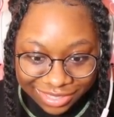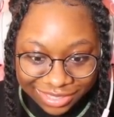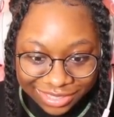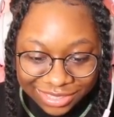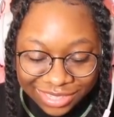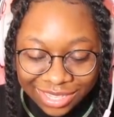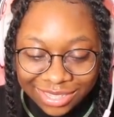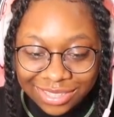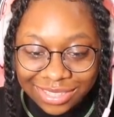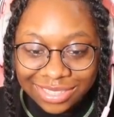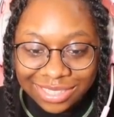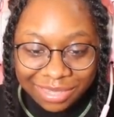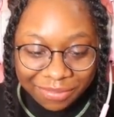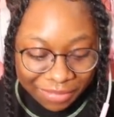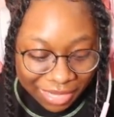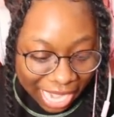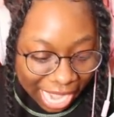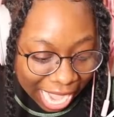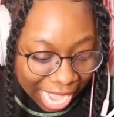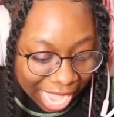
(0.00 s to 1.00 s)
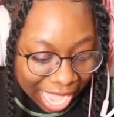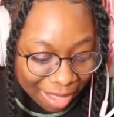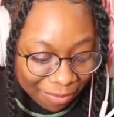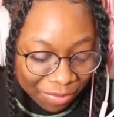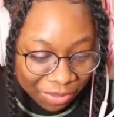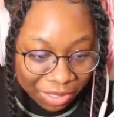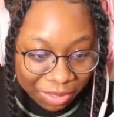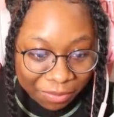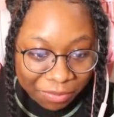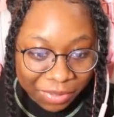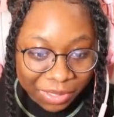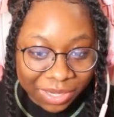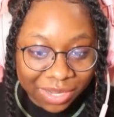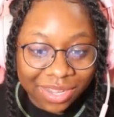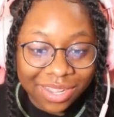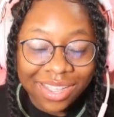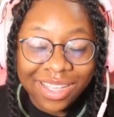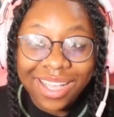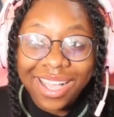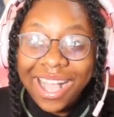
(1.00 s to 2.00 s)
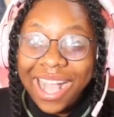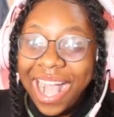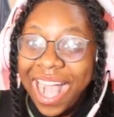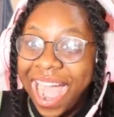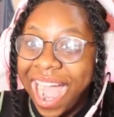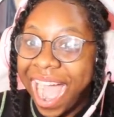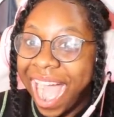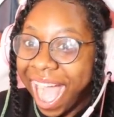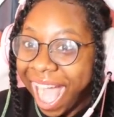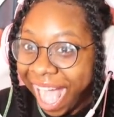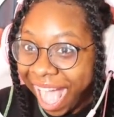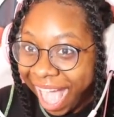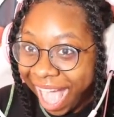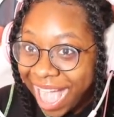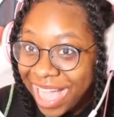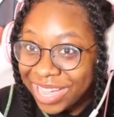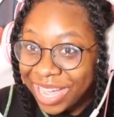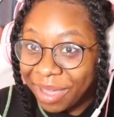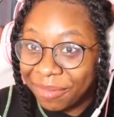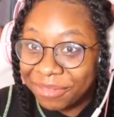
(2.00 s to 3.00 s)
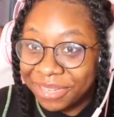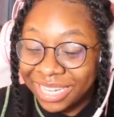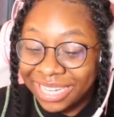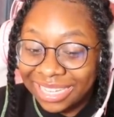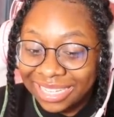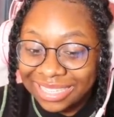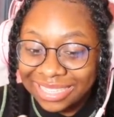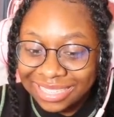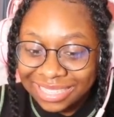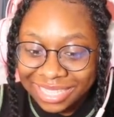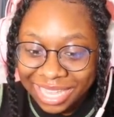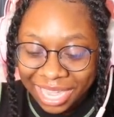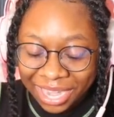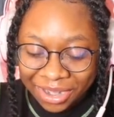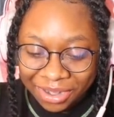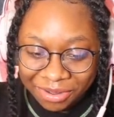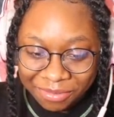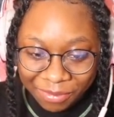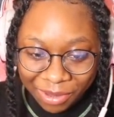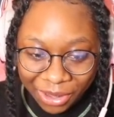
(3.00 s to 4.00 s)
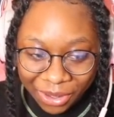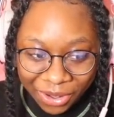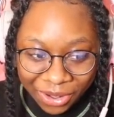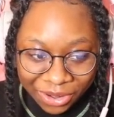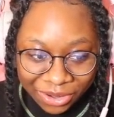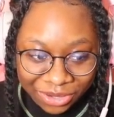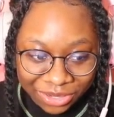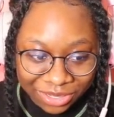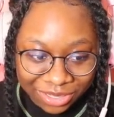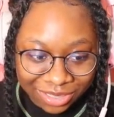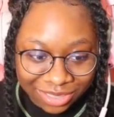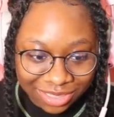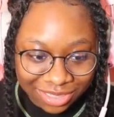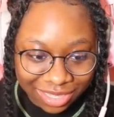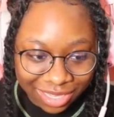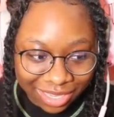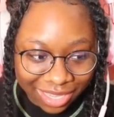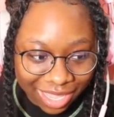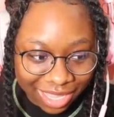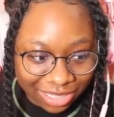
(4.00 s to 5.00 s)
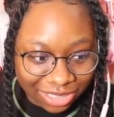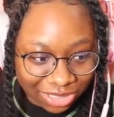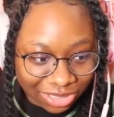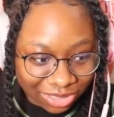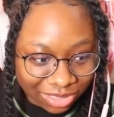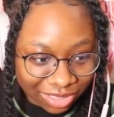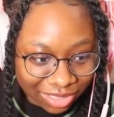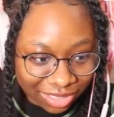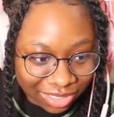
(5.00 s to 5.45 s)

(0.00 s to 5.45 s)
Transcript: Nothing's even happening, but I'm getting scared. My heart hurts, like actually.